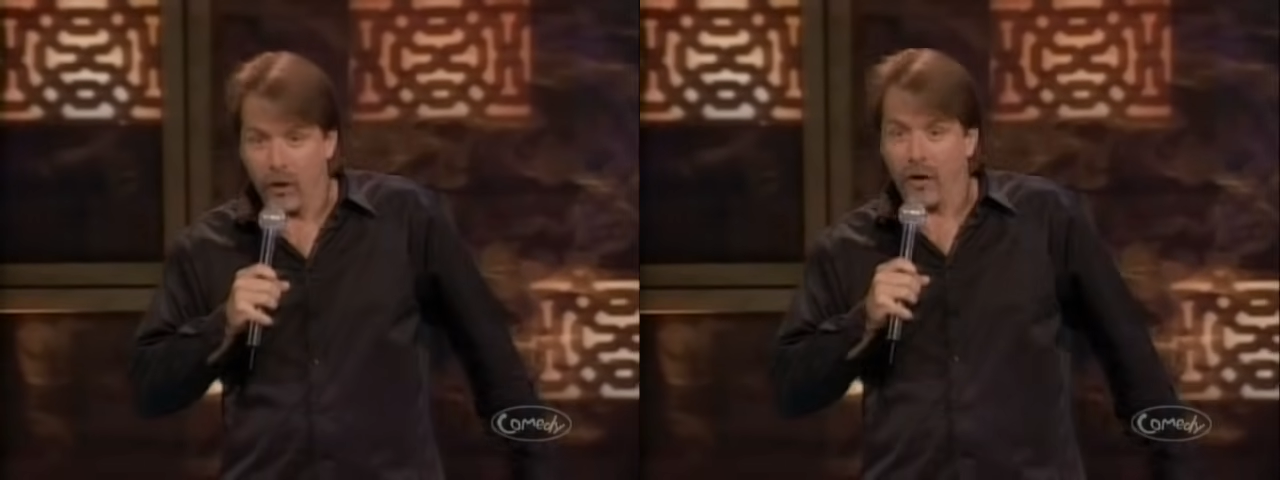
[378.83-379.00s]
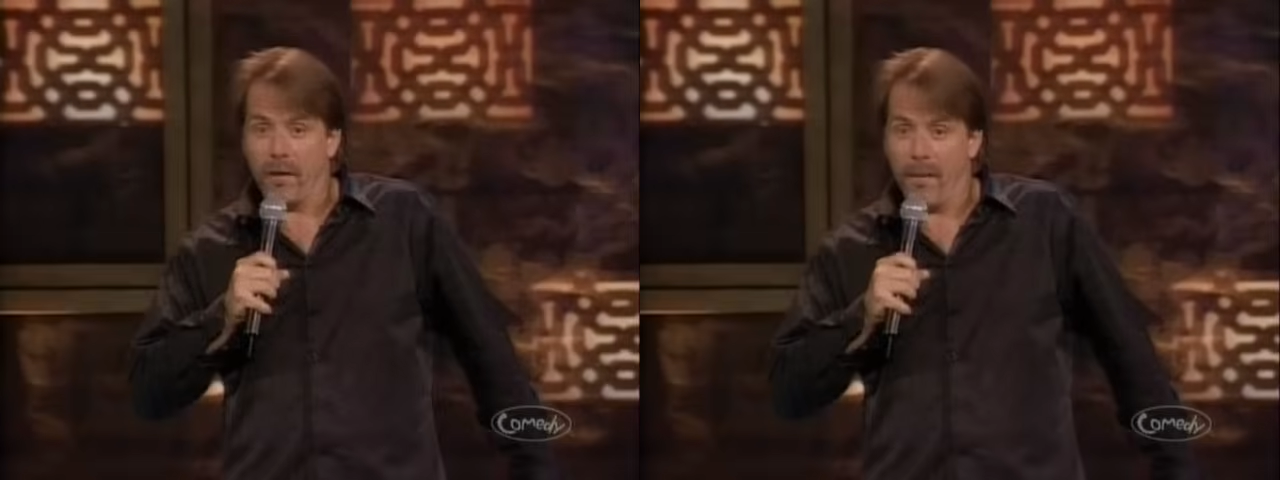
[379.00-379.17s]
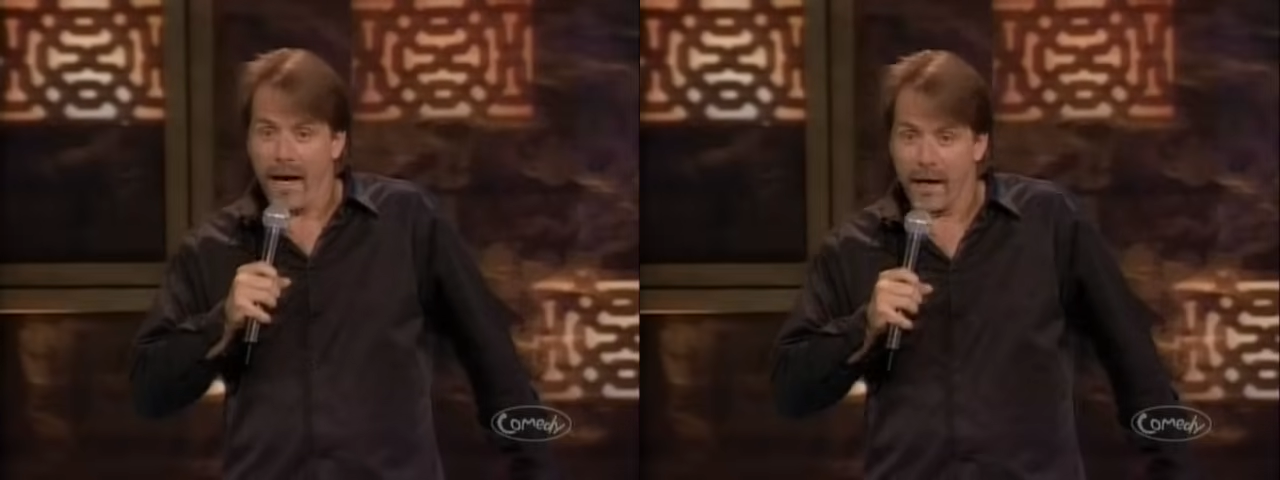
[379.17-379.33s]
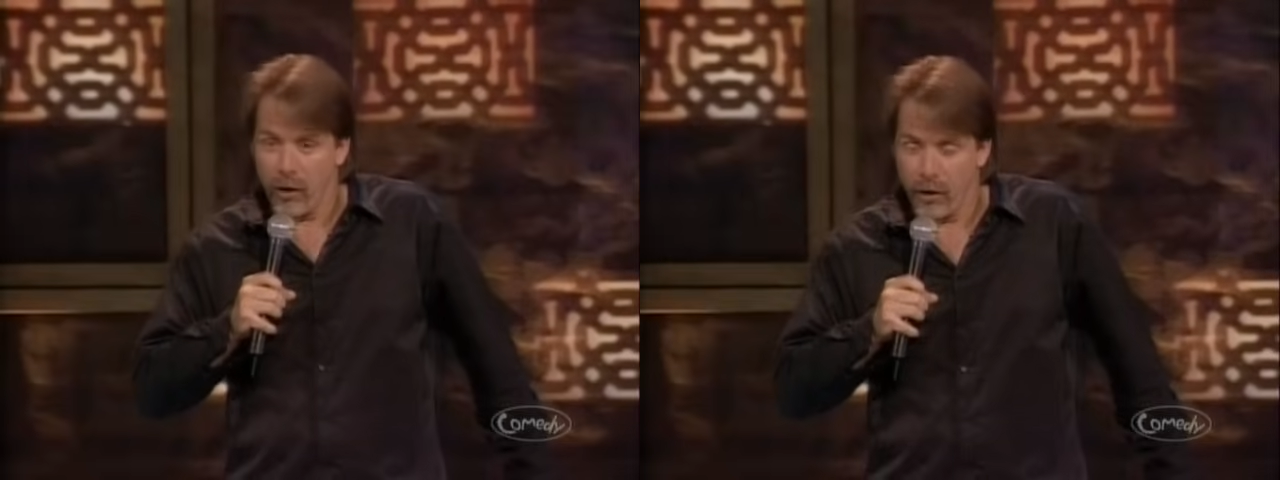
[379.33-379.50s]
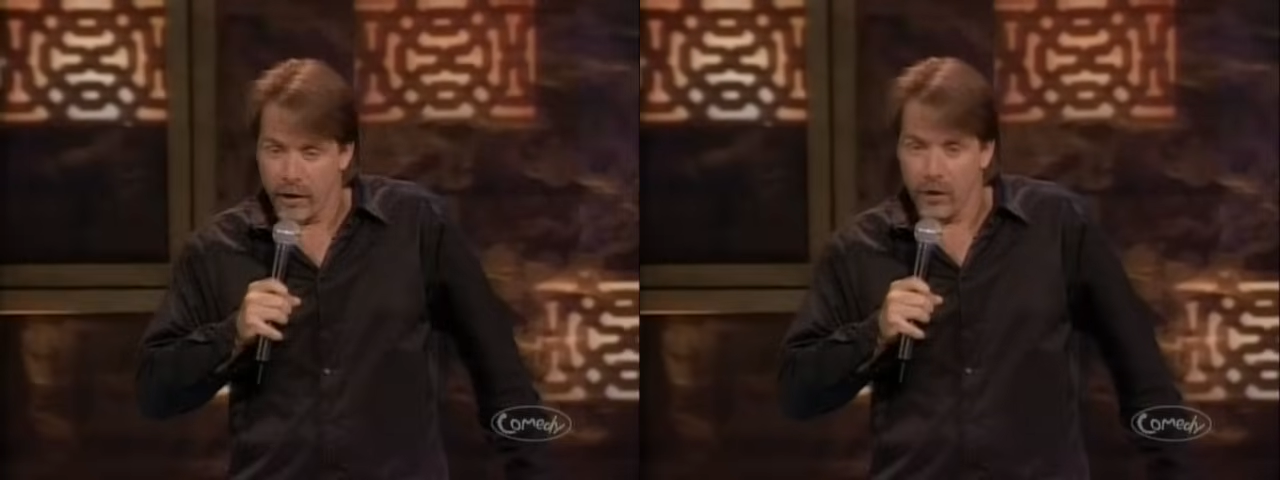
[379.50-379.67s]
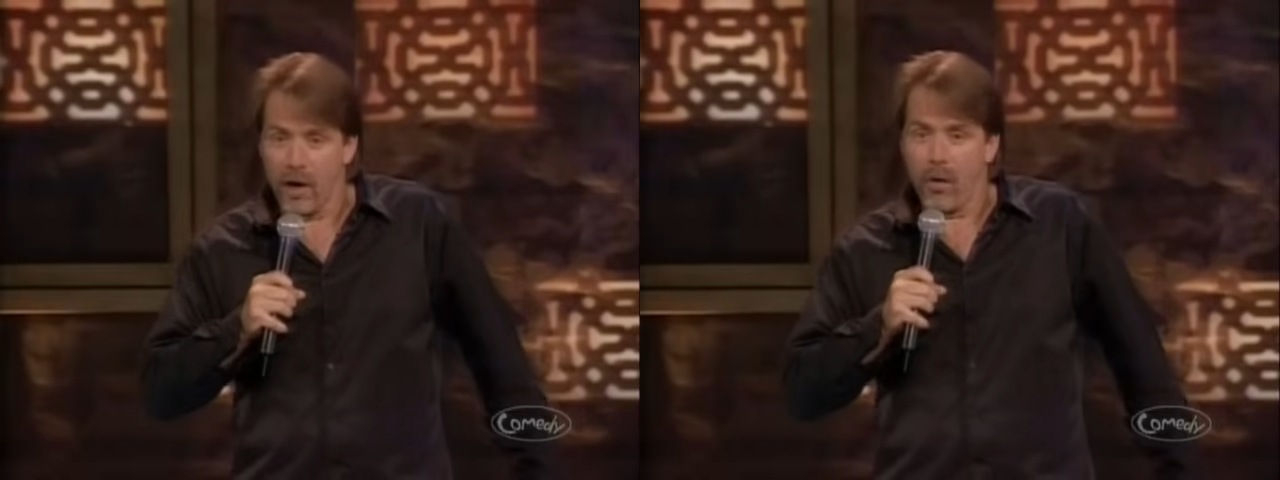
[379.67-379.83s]
You're in the bed
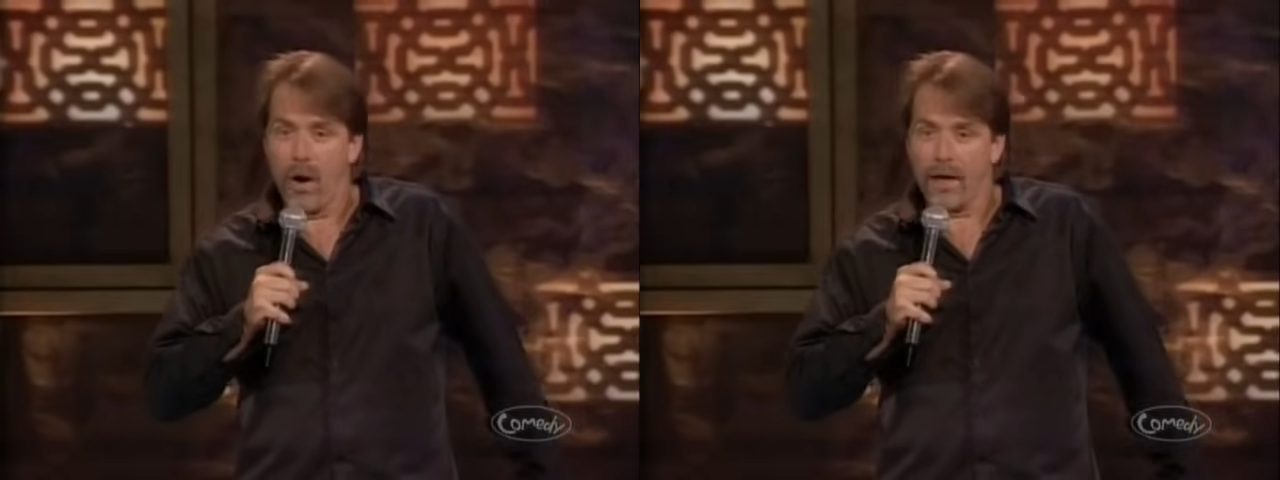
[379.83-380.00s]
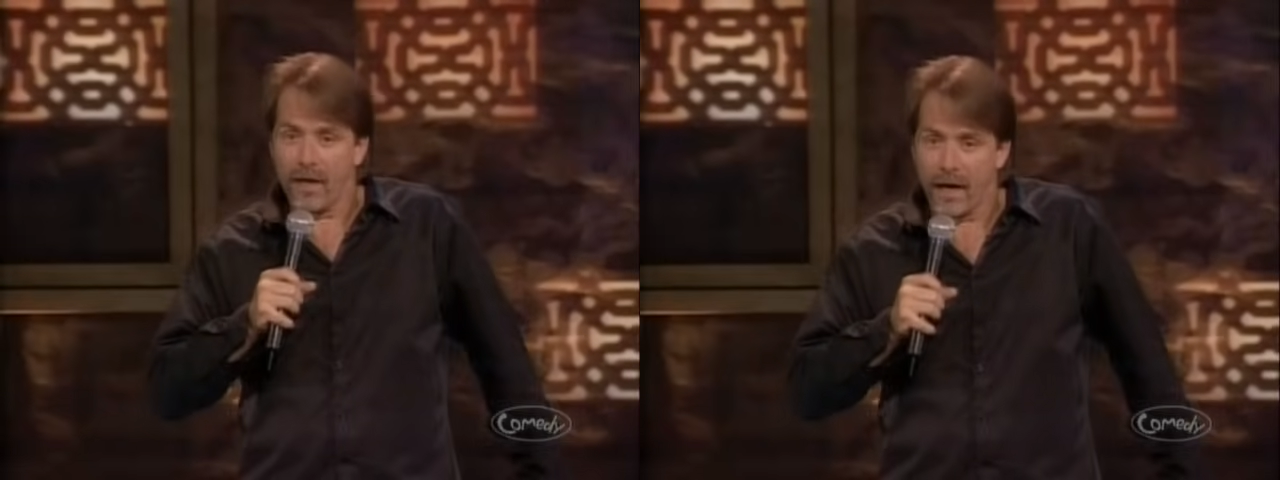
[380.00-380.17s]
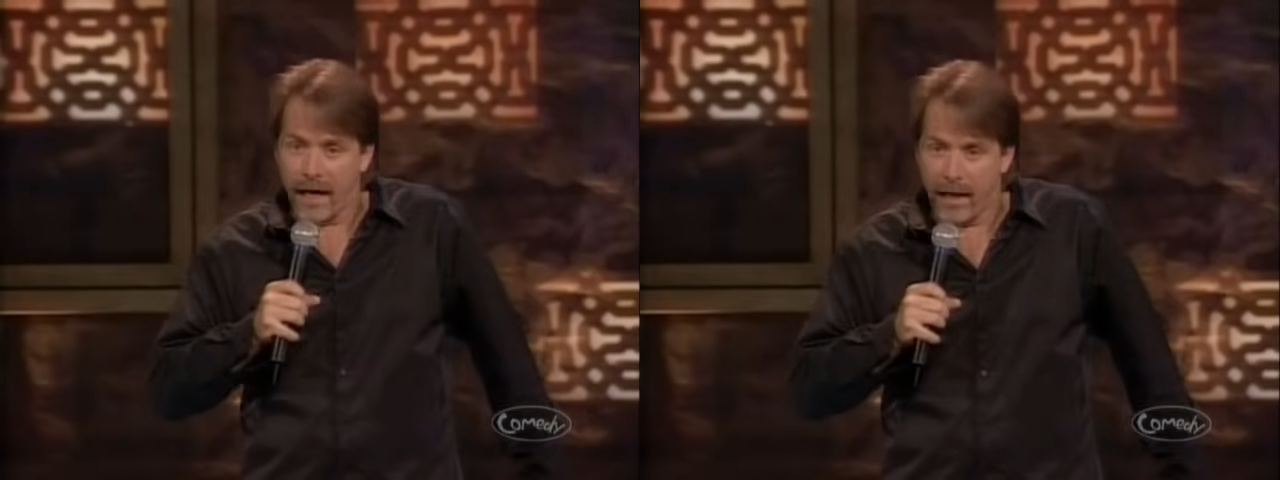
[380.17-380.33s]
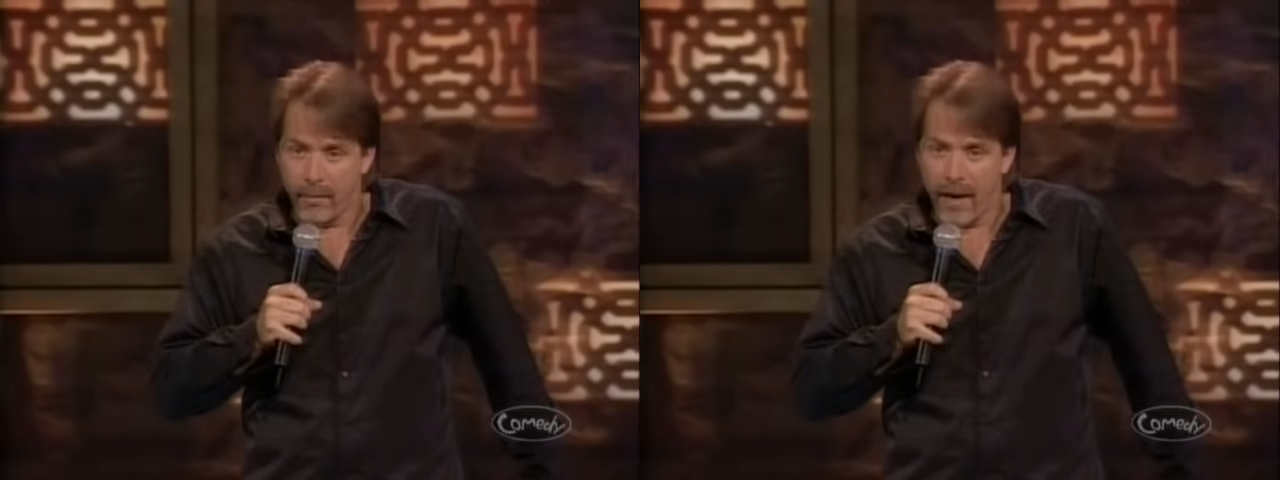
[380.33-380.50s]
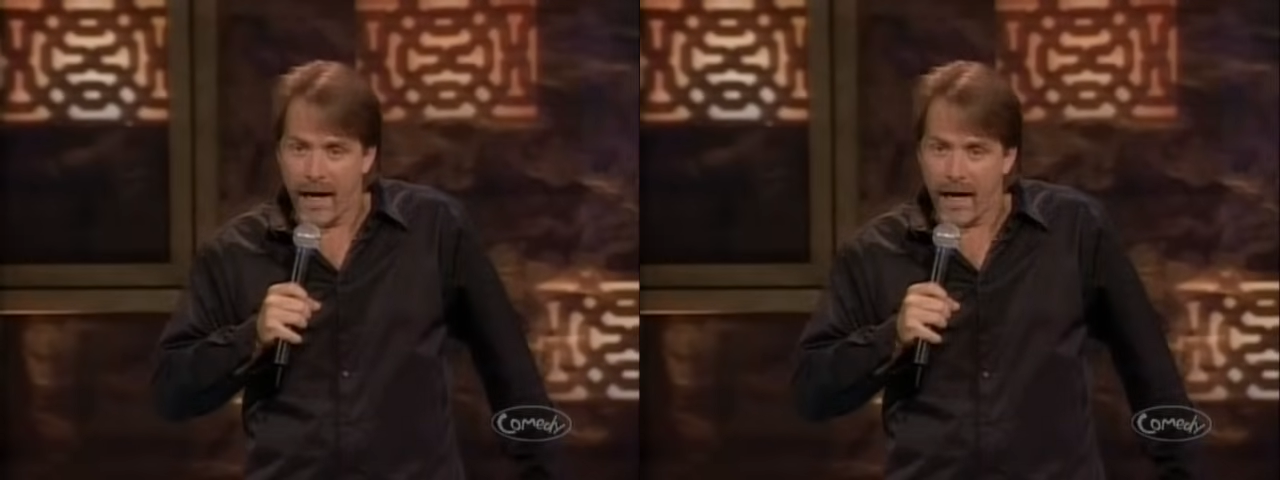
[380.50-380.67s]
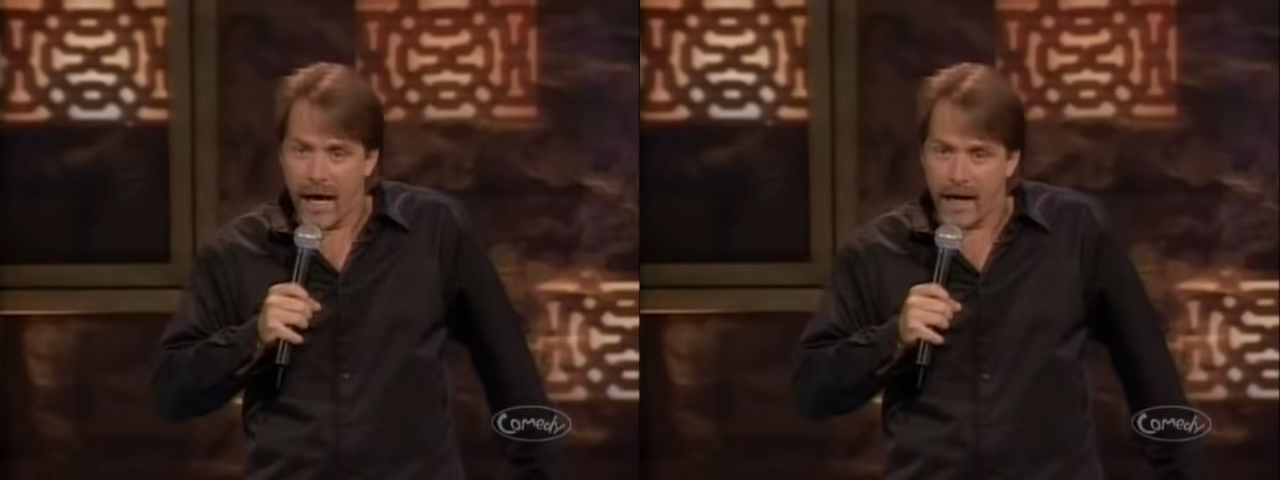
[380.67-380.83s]
going, you know what, that ain't a
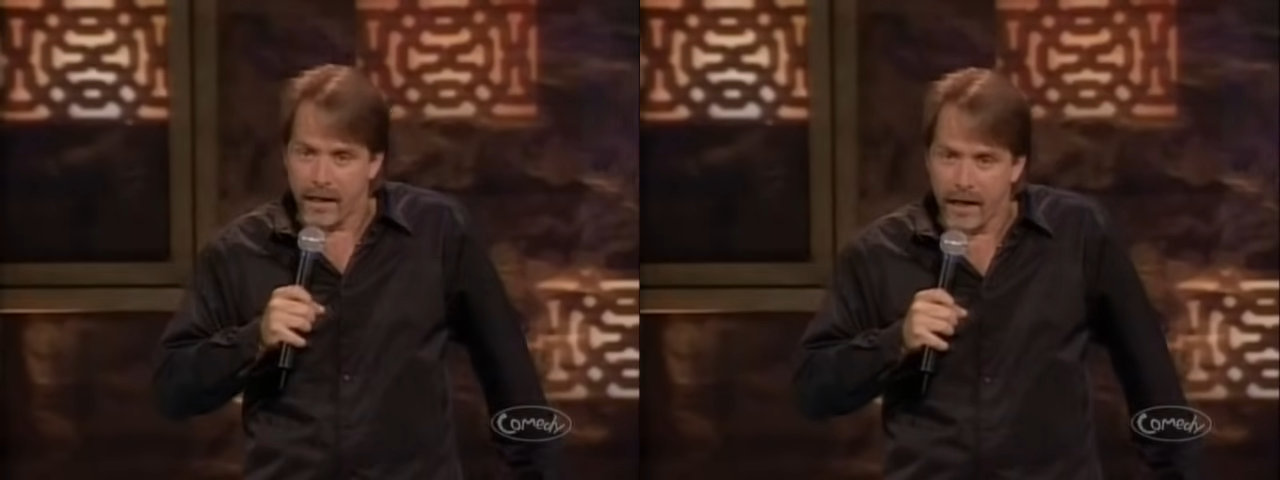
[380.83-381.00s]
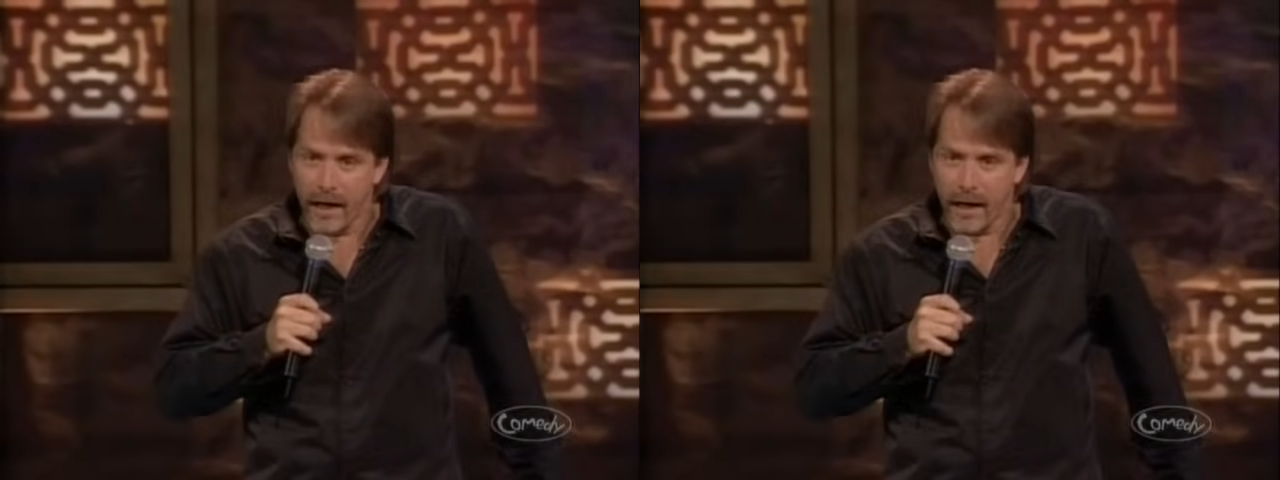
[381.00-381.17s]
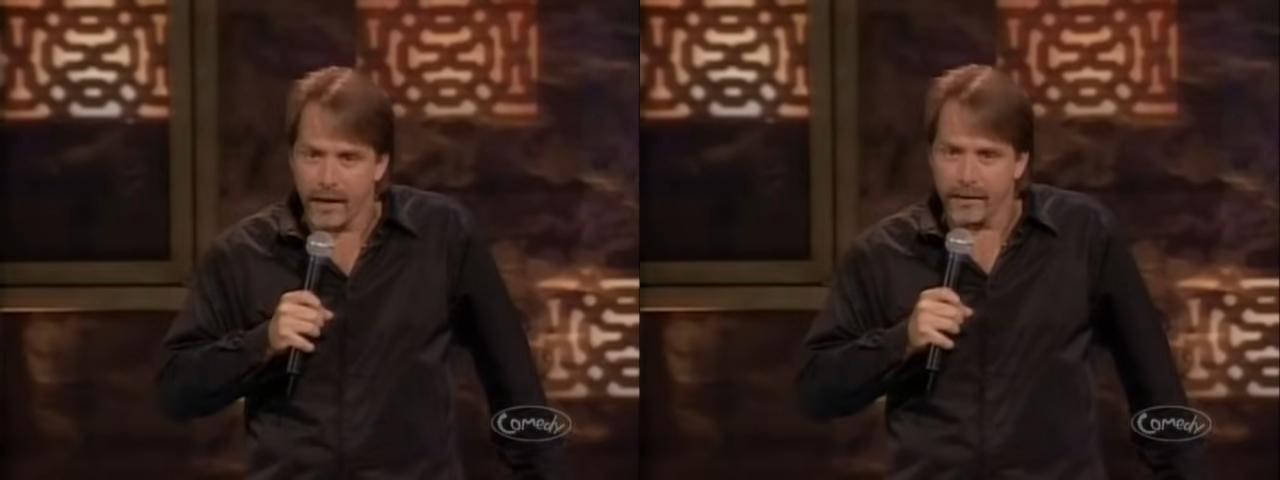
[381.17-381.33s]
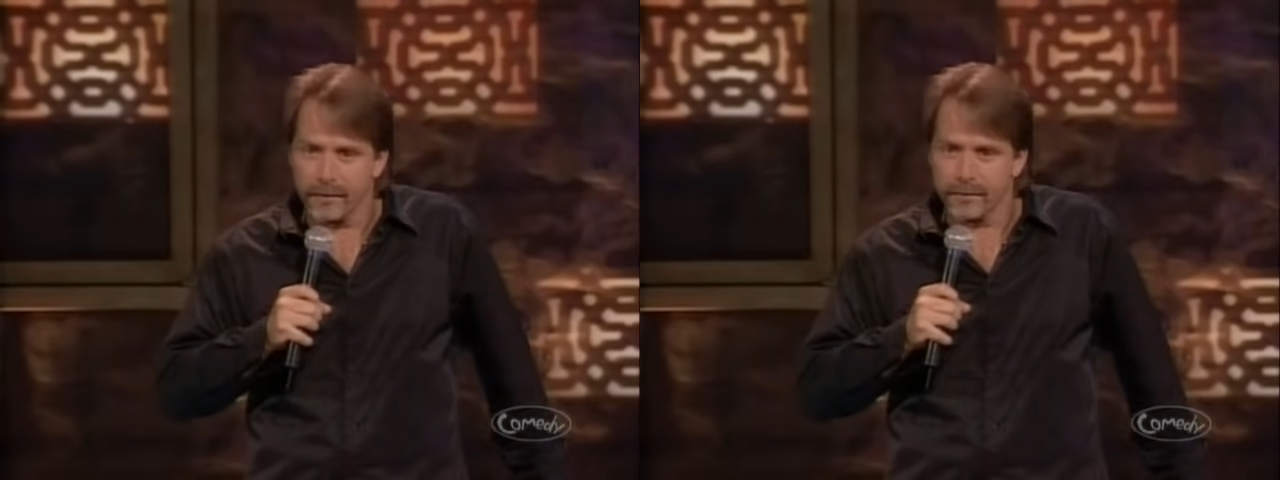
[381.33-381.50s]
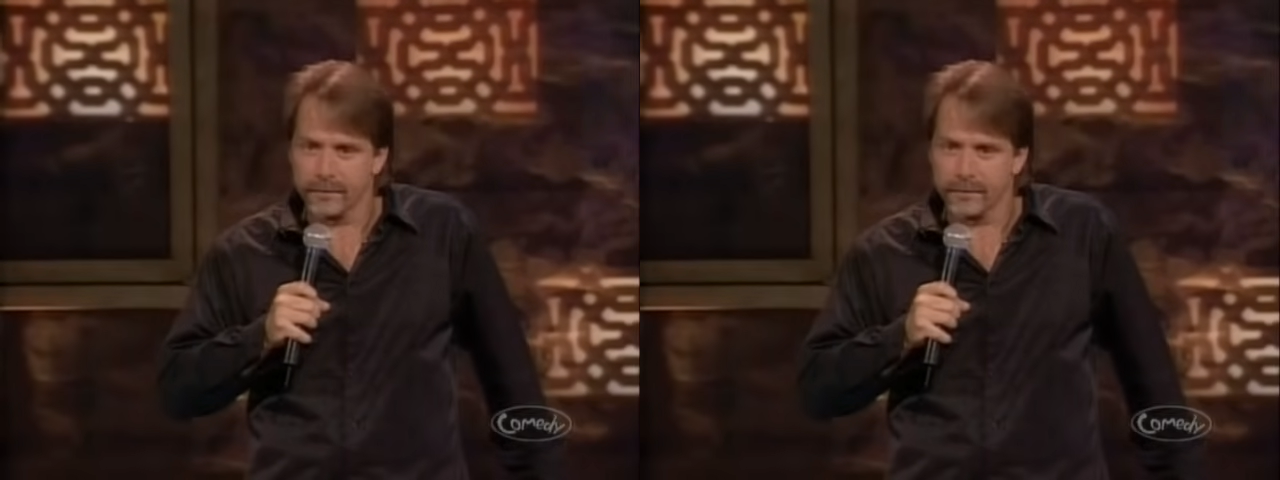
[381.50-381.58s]
bad idea.